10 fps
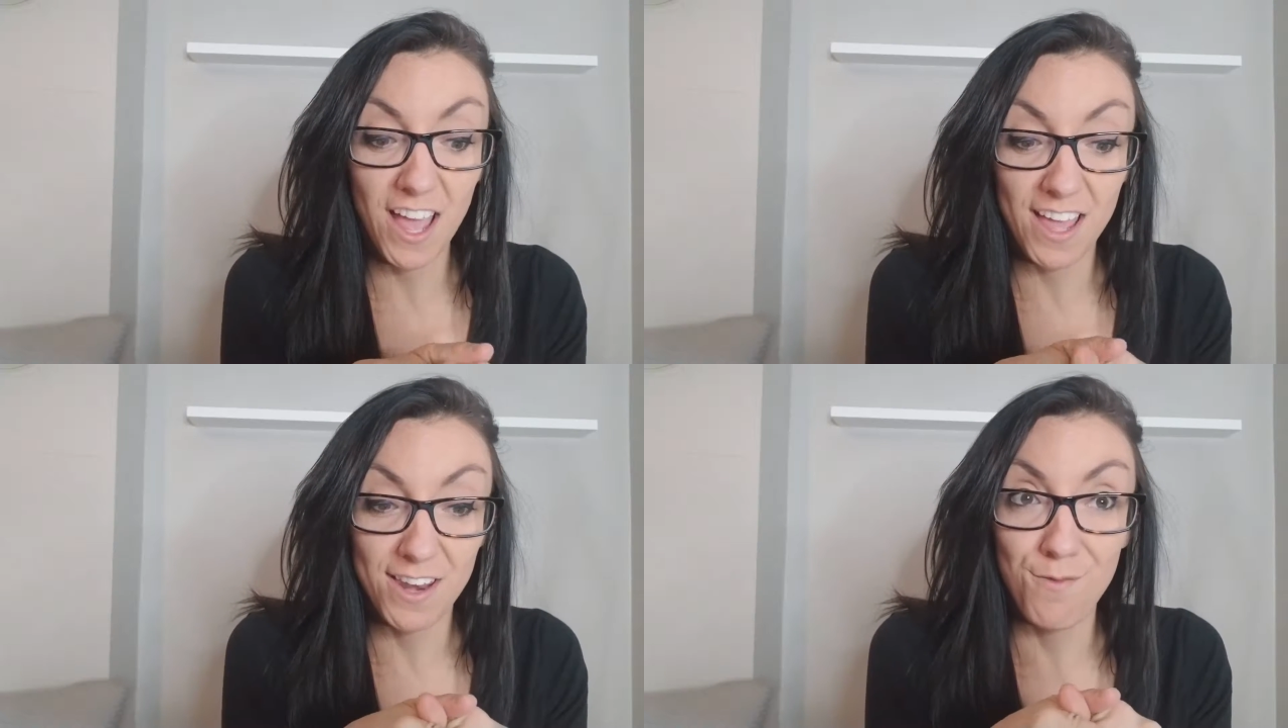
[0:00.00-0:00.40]

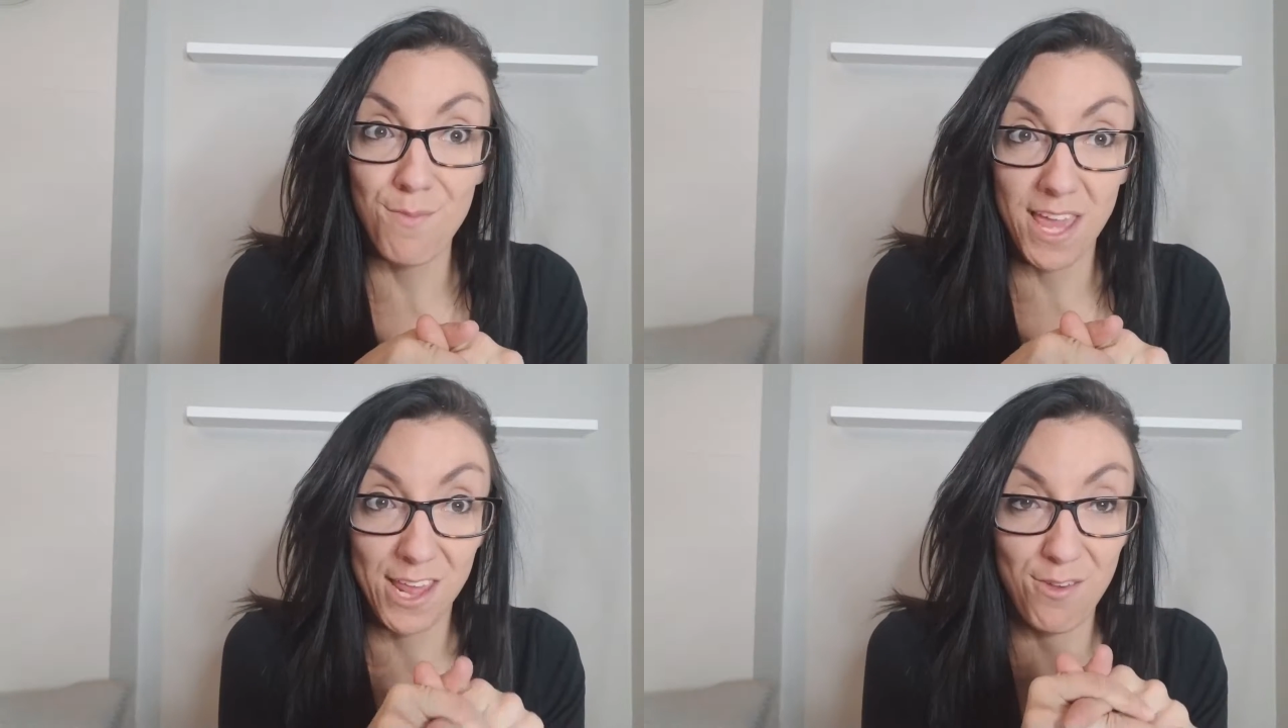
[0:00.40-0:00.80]
and
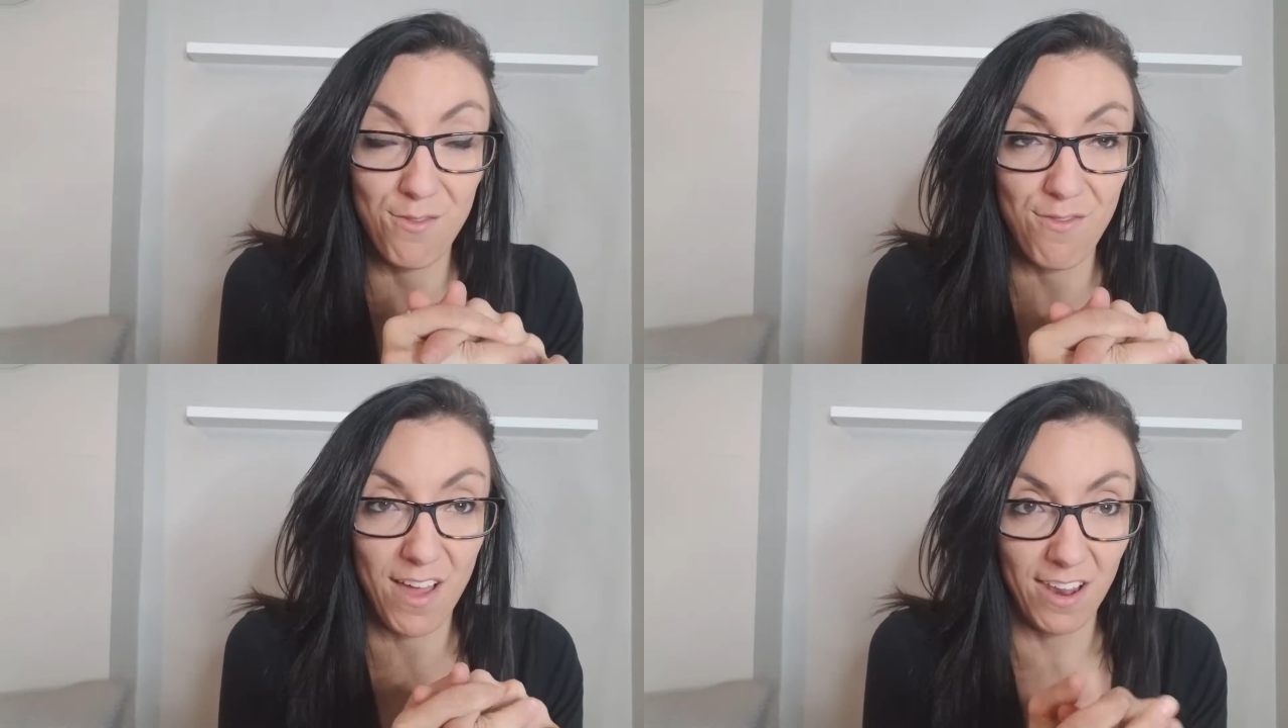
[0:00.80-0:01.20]
make
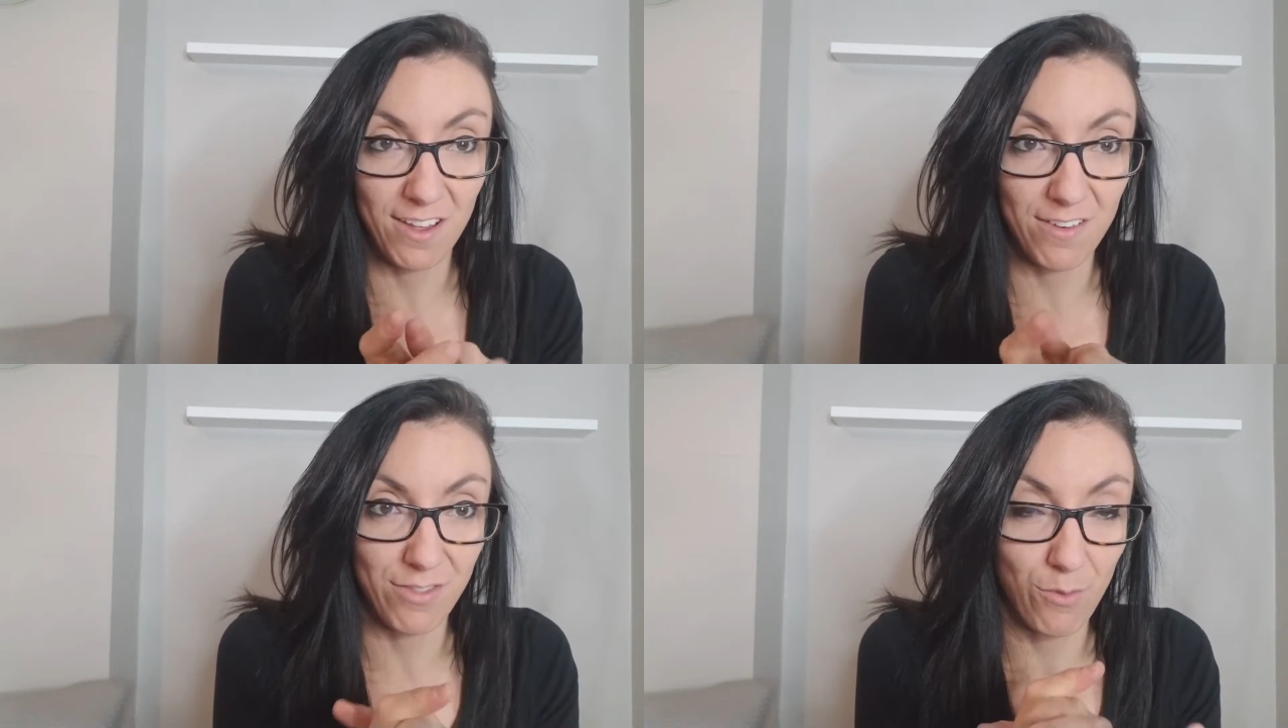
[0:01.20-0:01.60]
you fall
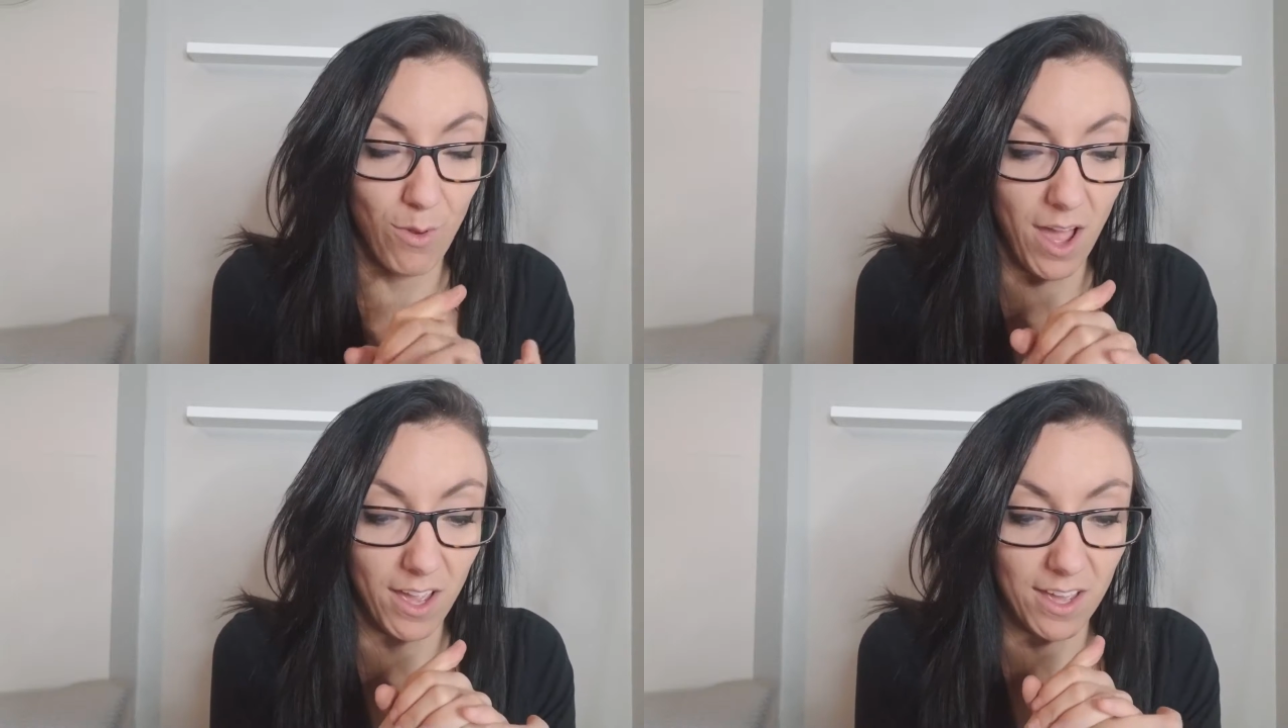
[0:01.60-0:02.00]
off the
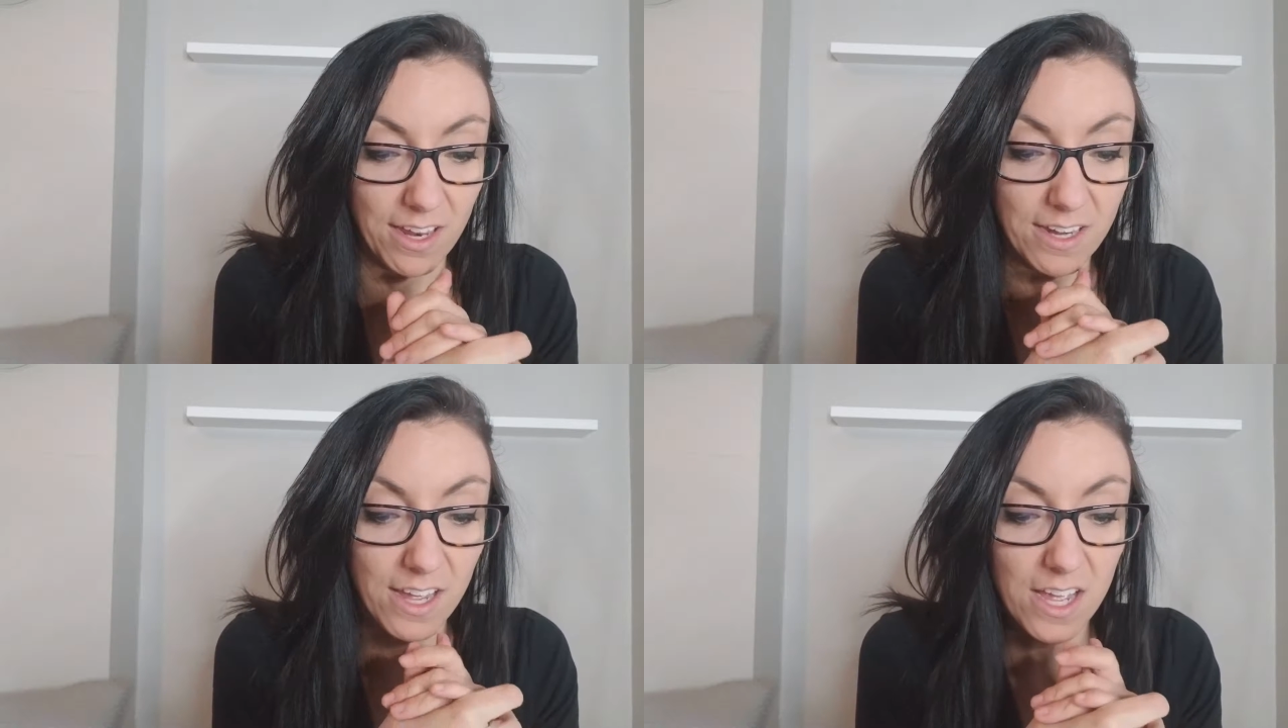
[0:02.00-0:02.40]

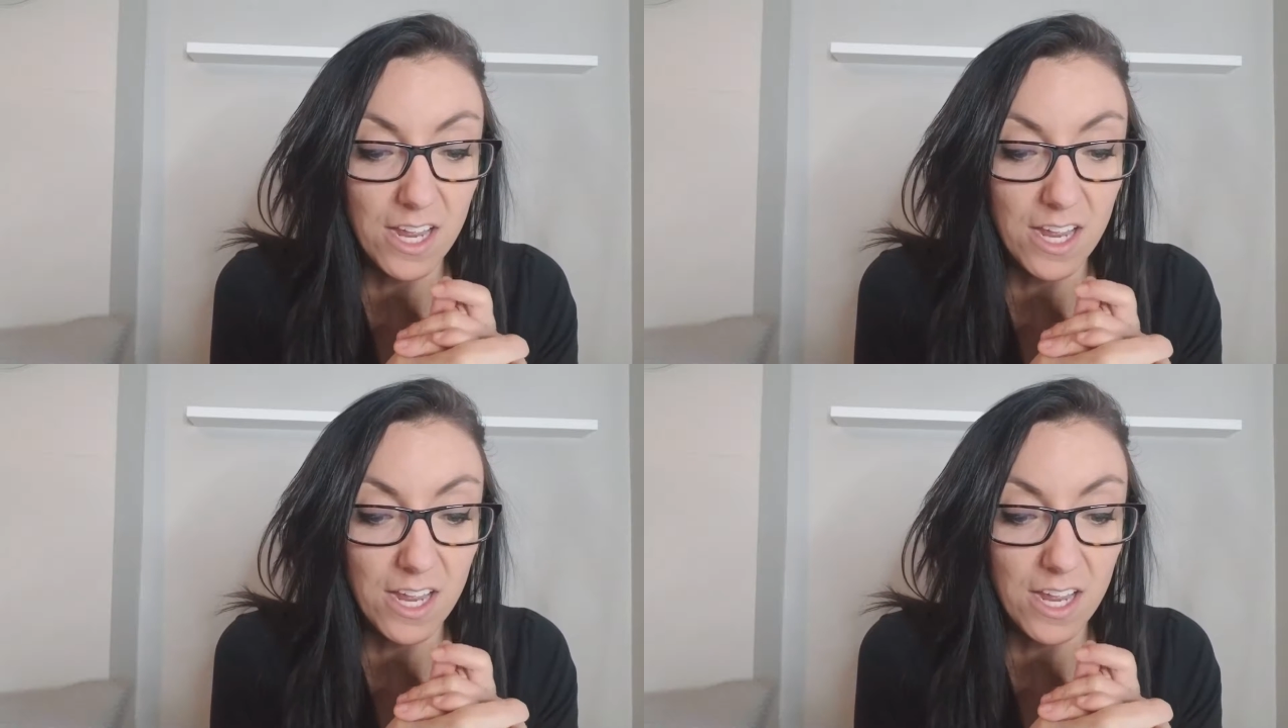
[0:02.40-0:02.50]
wagon.